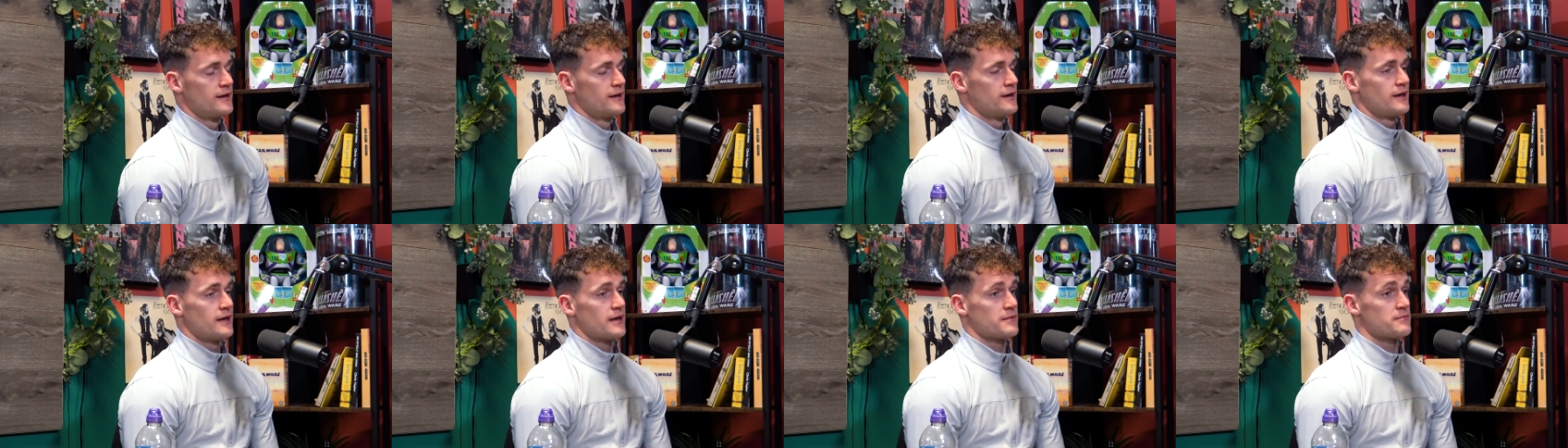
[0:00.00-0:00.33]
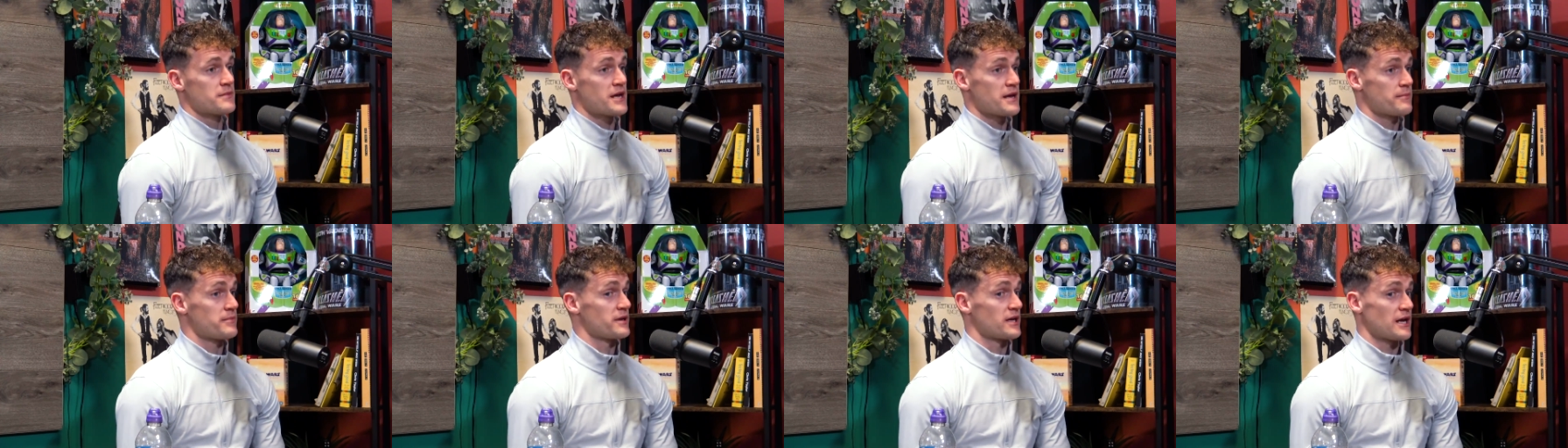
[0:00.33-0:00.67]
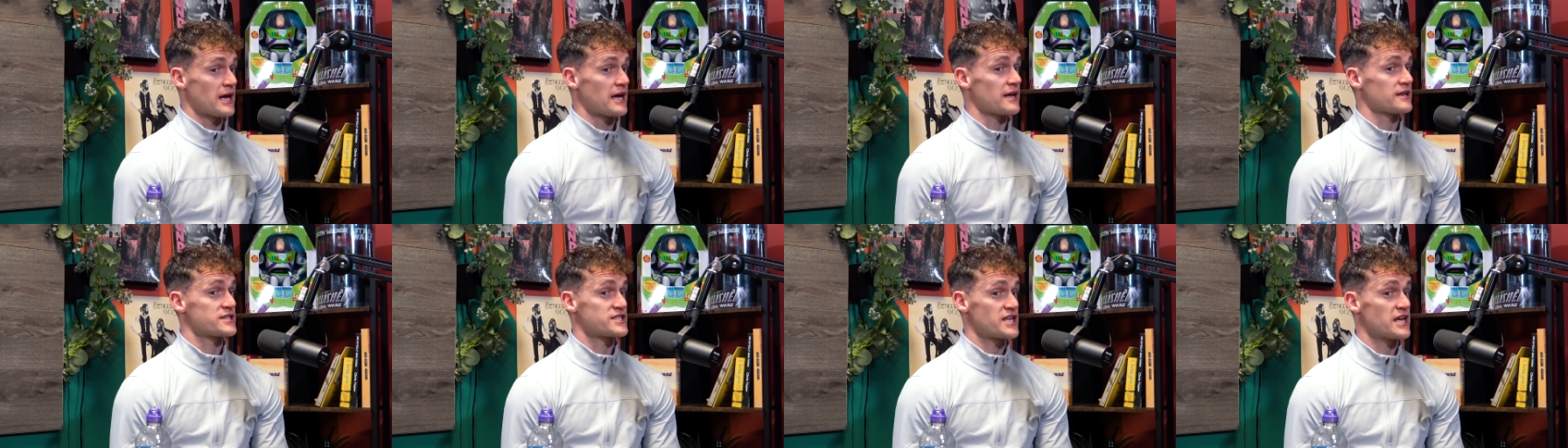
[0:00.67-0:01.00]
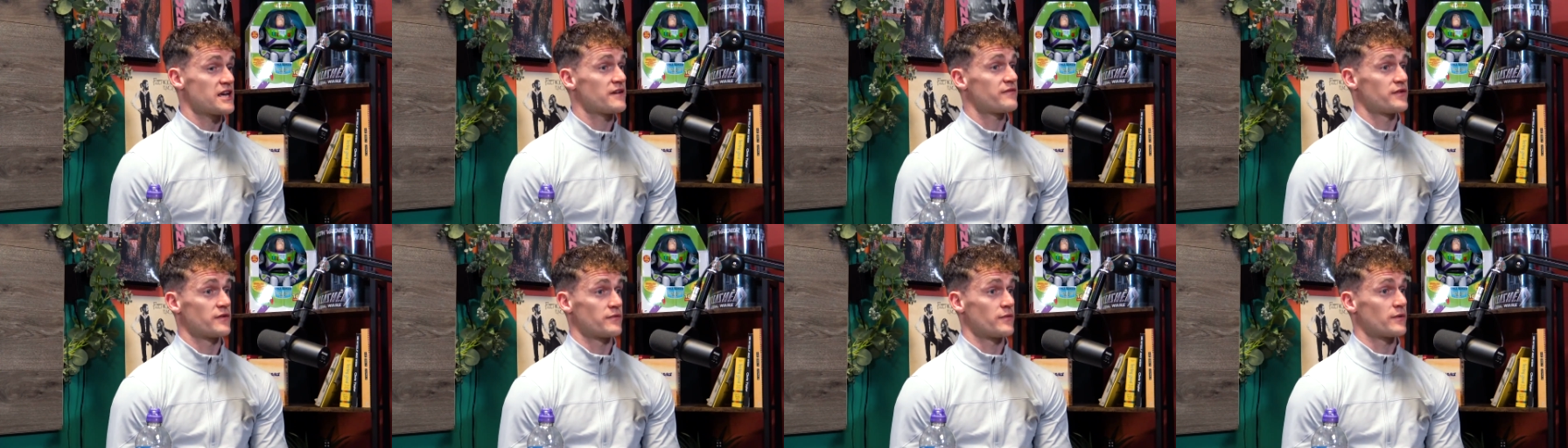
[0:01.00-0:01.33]
And maybe yeah, I'd say
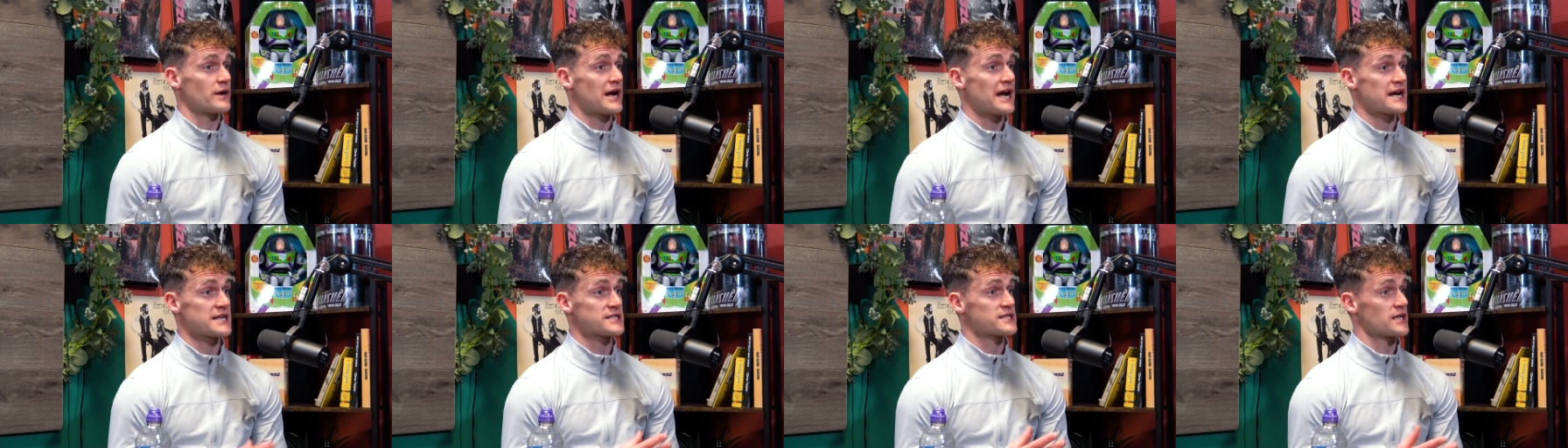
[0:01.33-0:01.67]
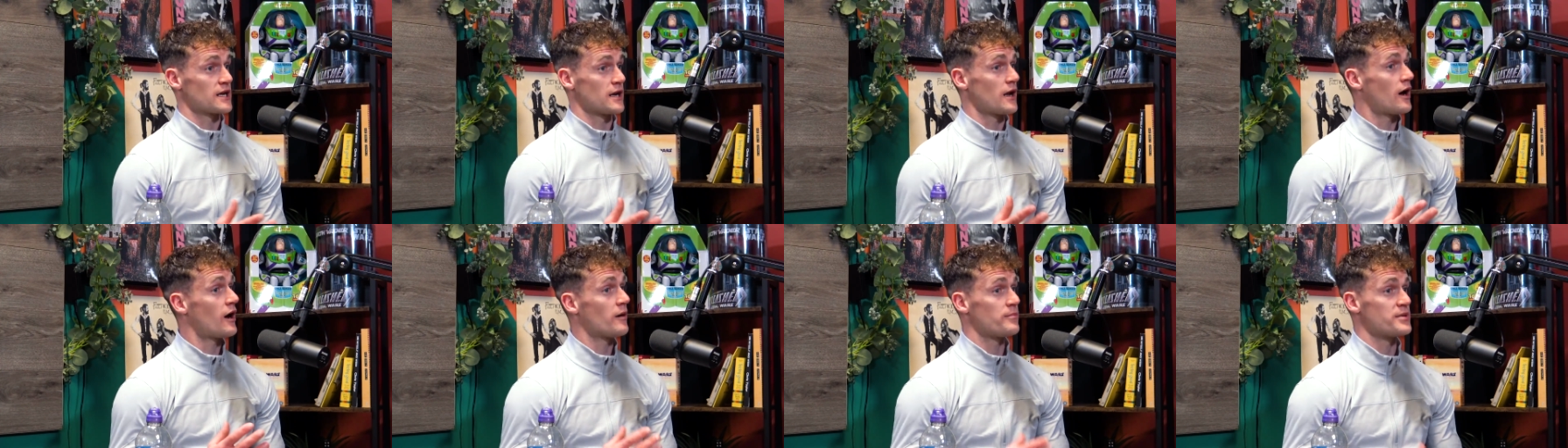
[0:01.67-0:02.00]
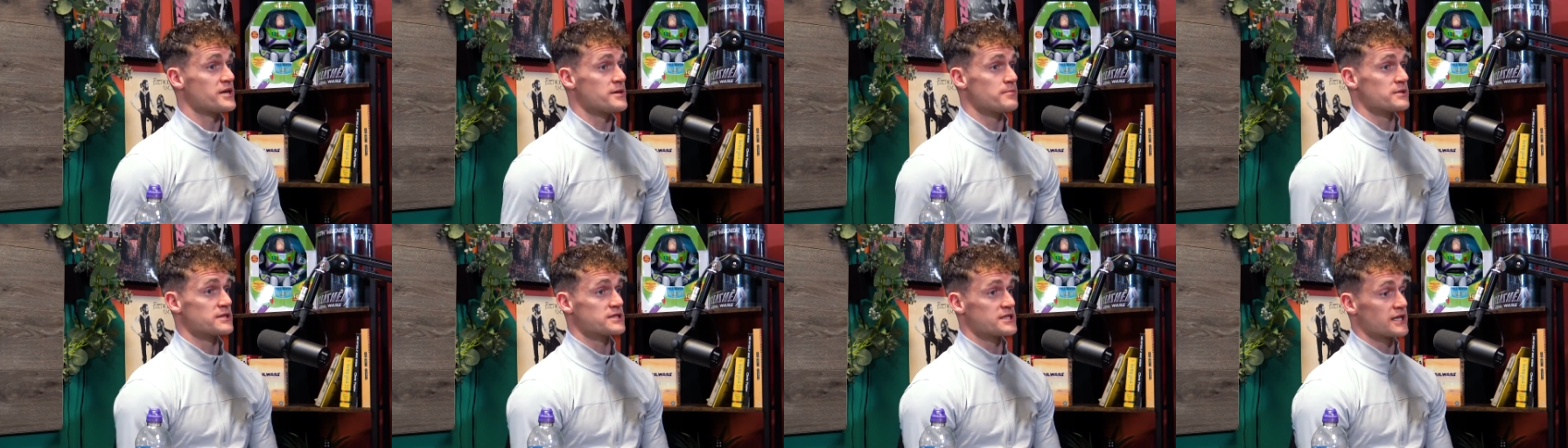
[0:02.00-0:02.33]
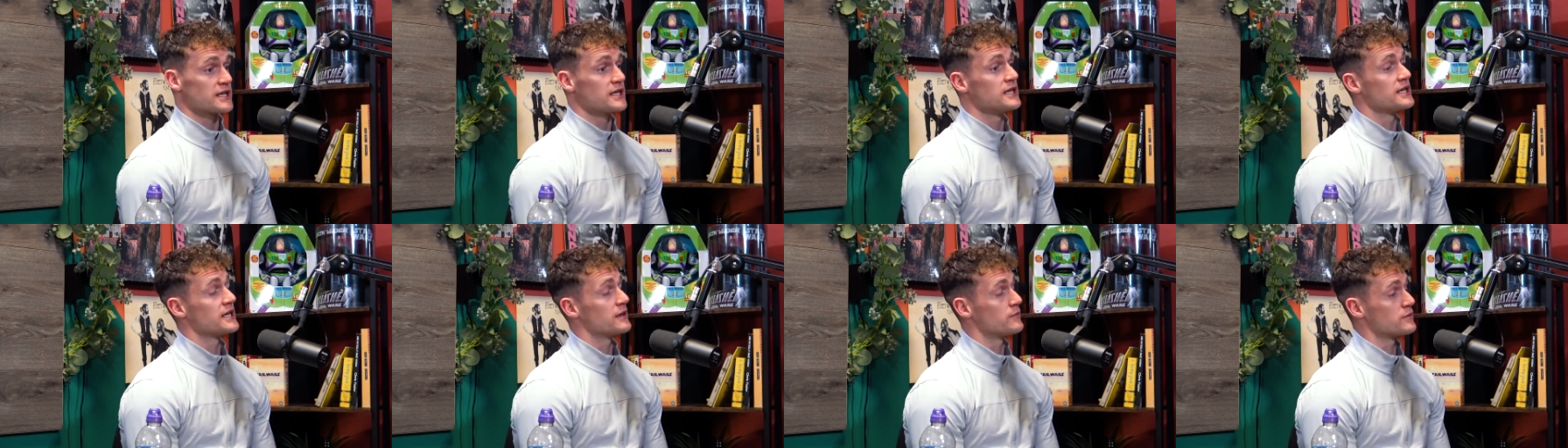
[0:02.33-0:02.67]
if you've asked a lot of people,
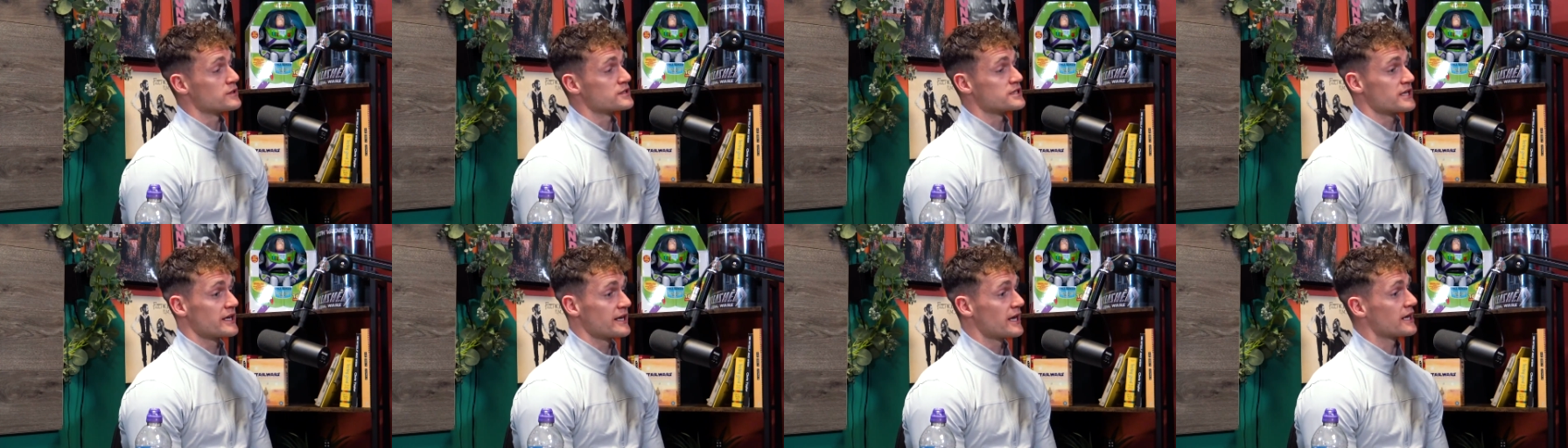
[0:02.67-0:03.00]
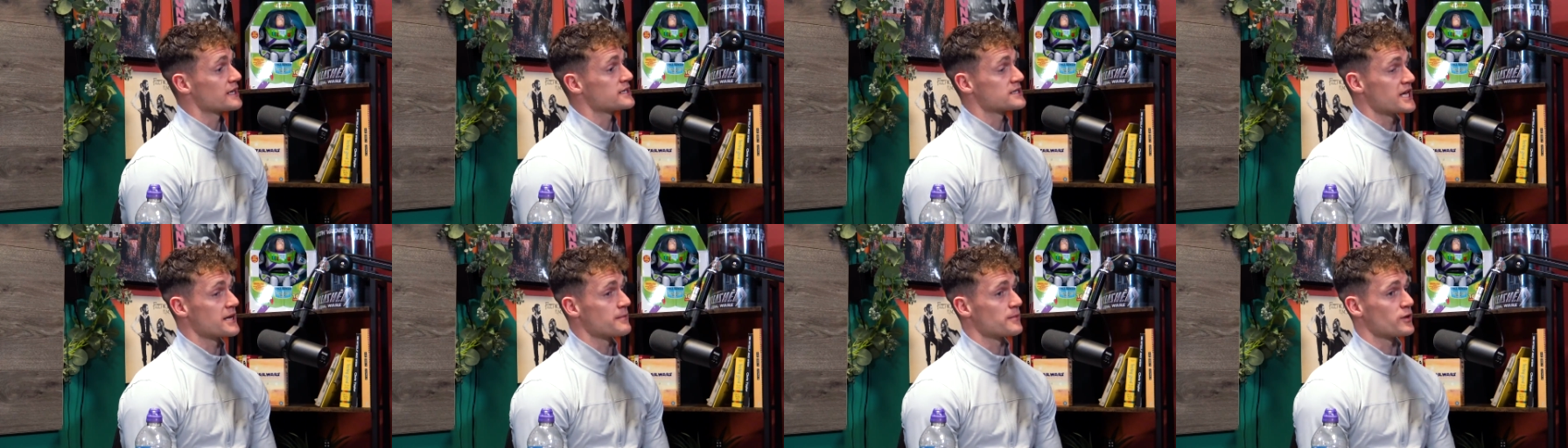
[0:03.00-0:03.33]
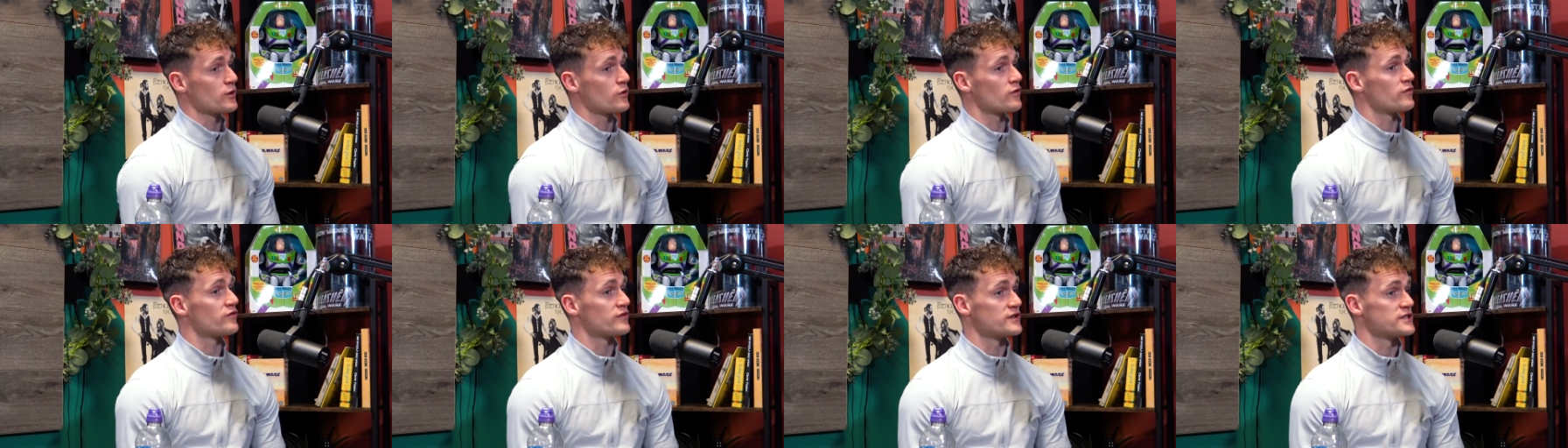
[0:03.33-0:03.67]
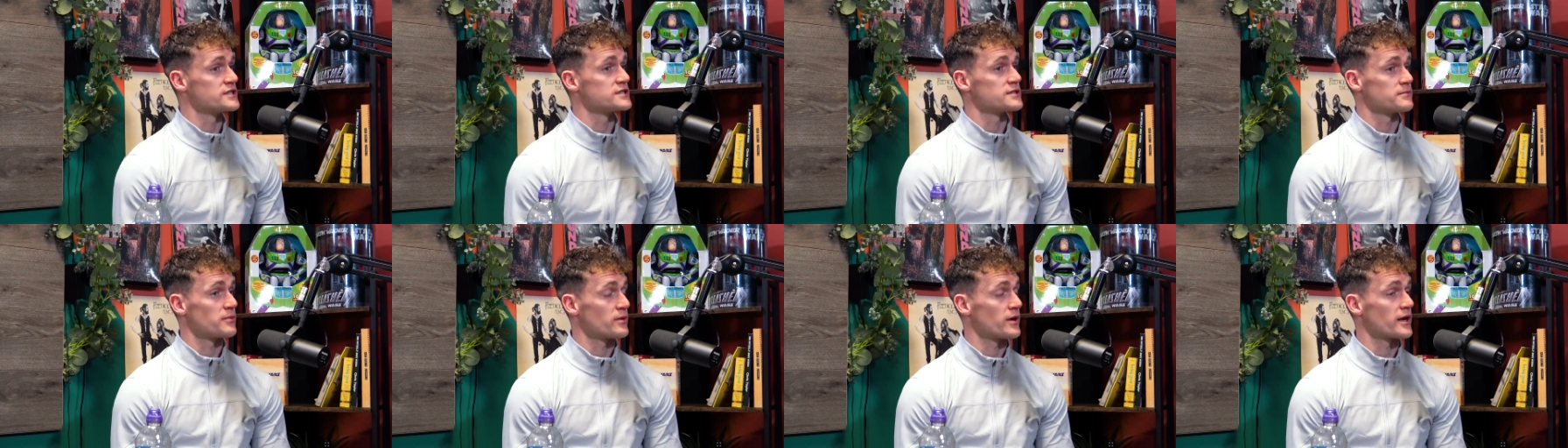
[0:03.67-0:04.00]
still they would say yes, Eamonn Duffy
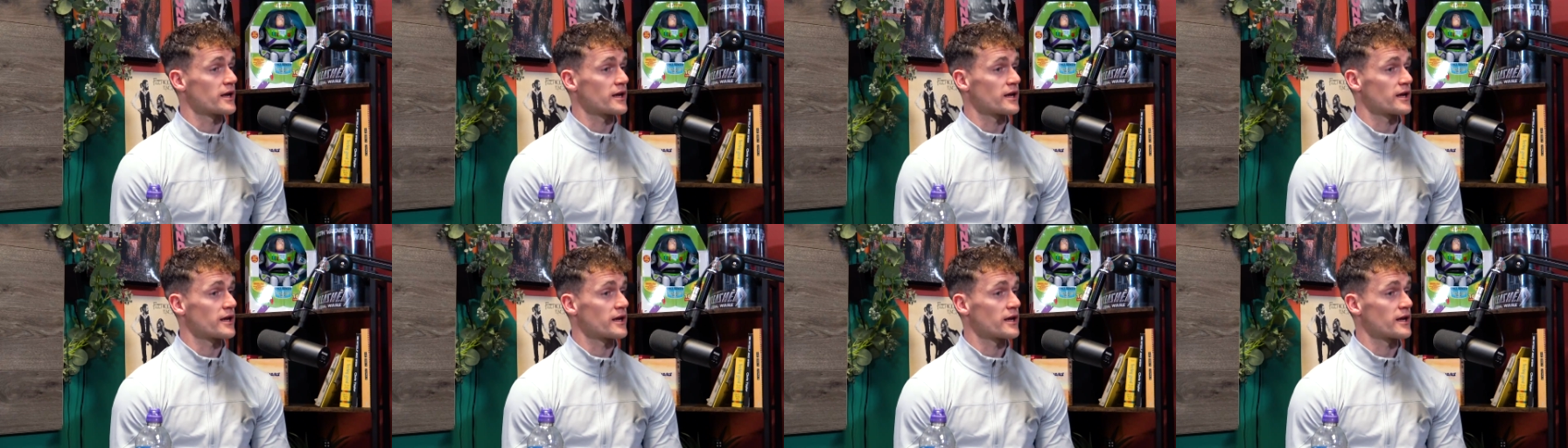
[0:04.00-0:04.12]
is a prick.